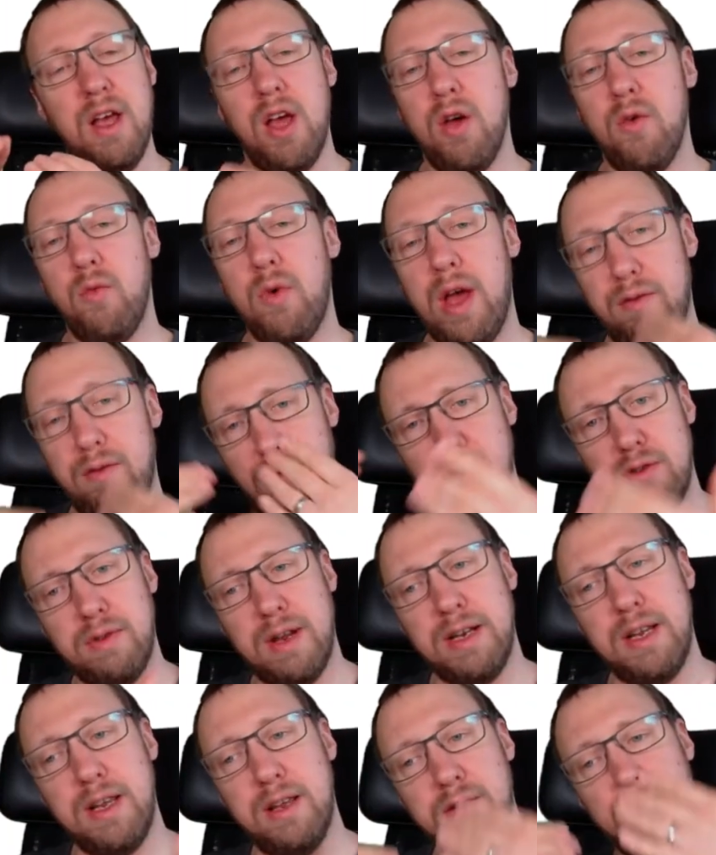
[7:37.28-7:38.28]
we have
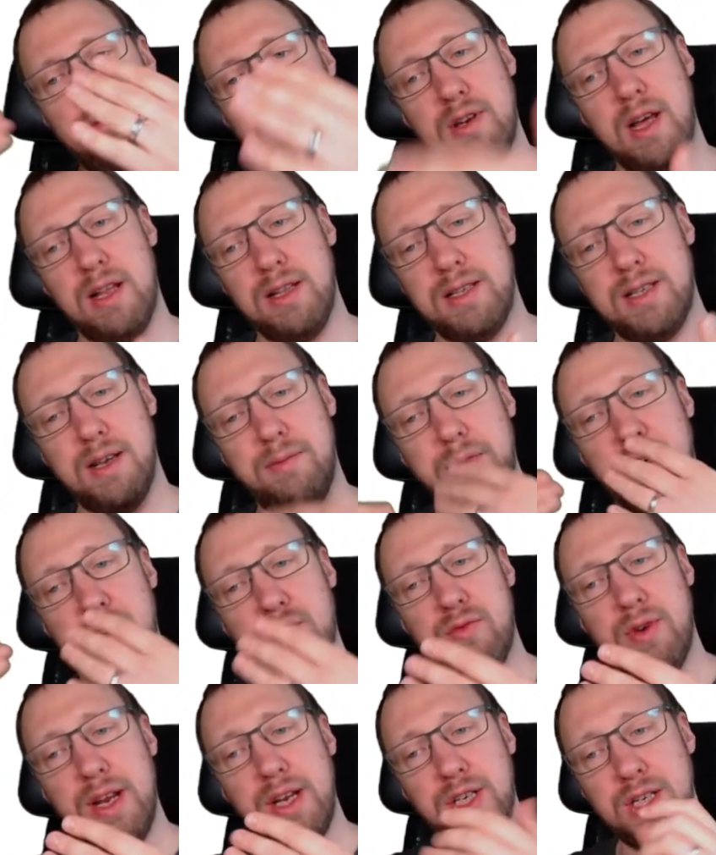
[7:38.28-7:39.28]
already done some
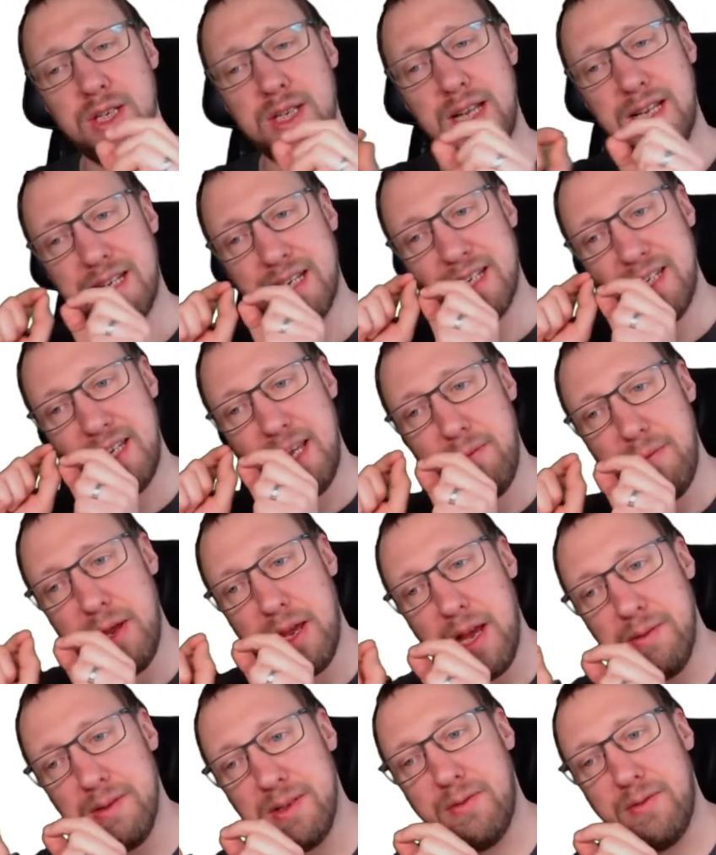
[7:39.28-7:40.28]
iterations and Xi
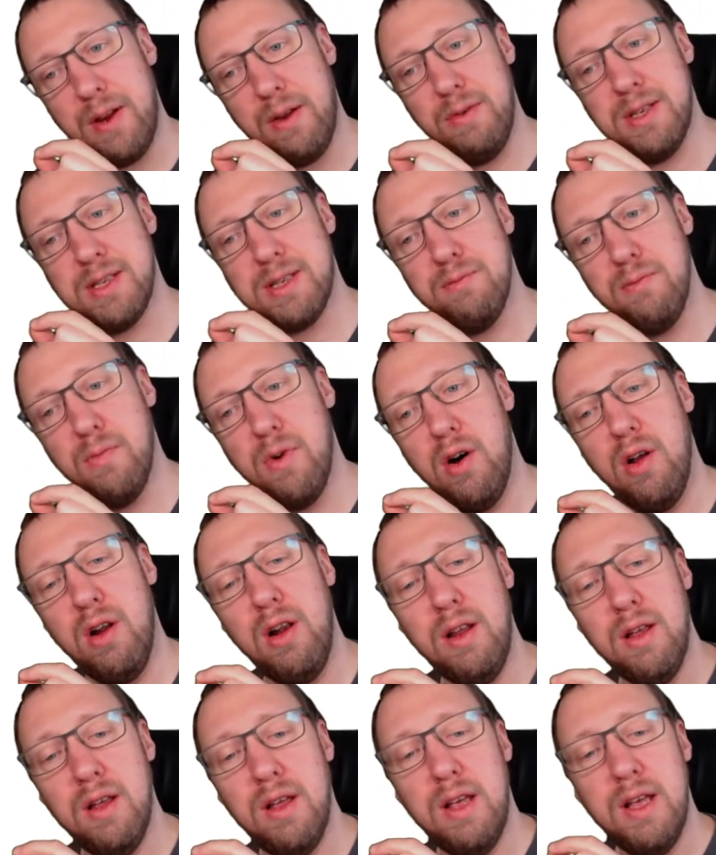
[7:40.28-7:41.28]
becomes very
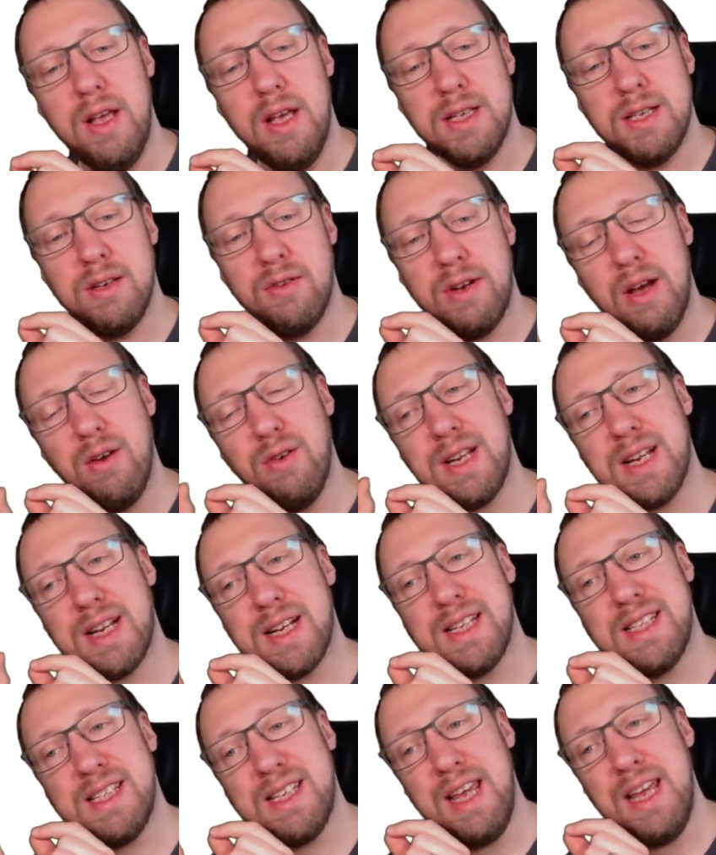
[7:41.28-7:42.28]
small. So now
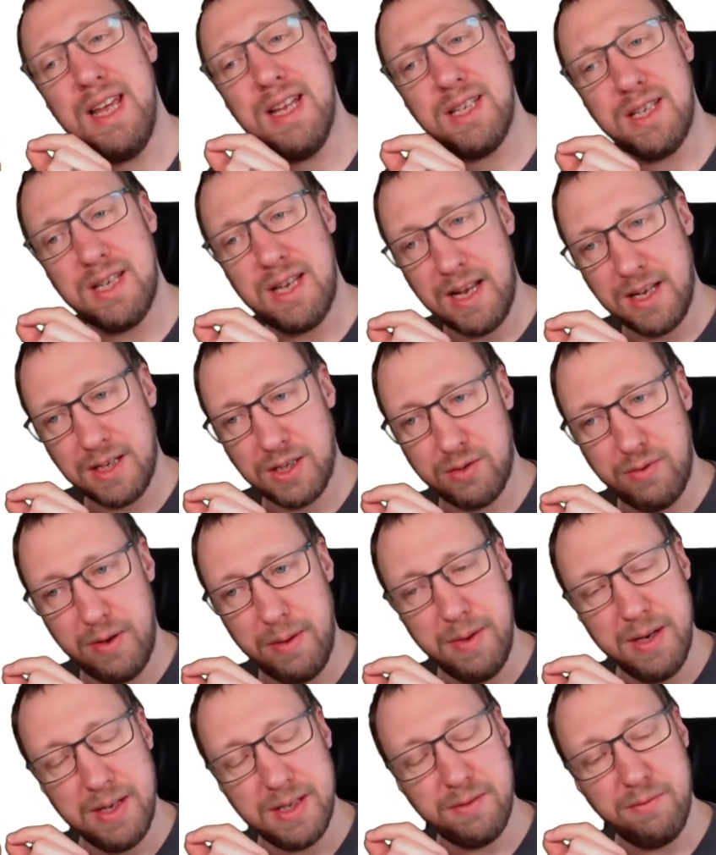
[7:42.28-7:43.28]
Xi is
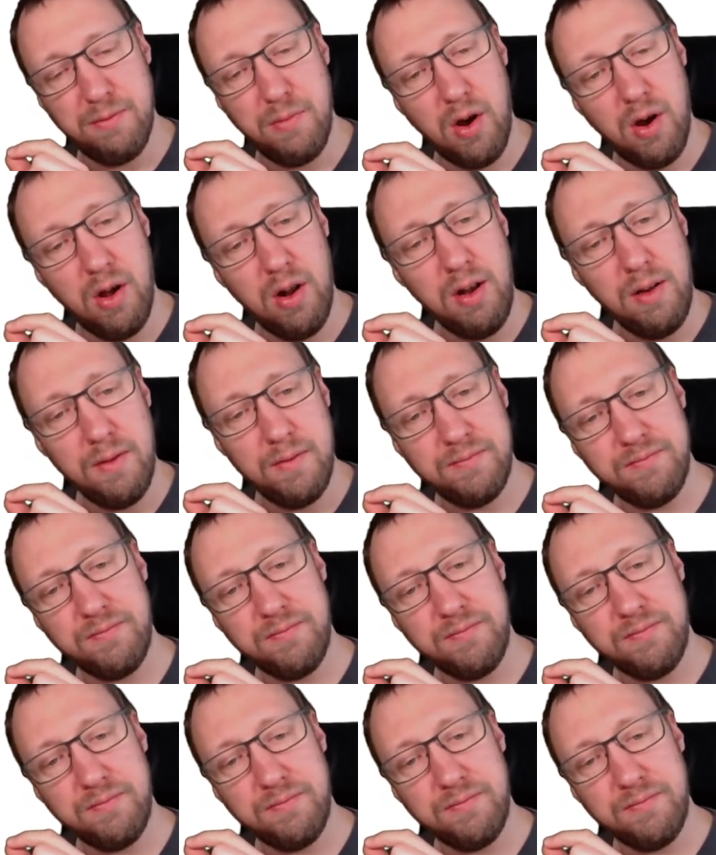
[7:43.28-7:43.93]
extremely small.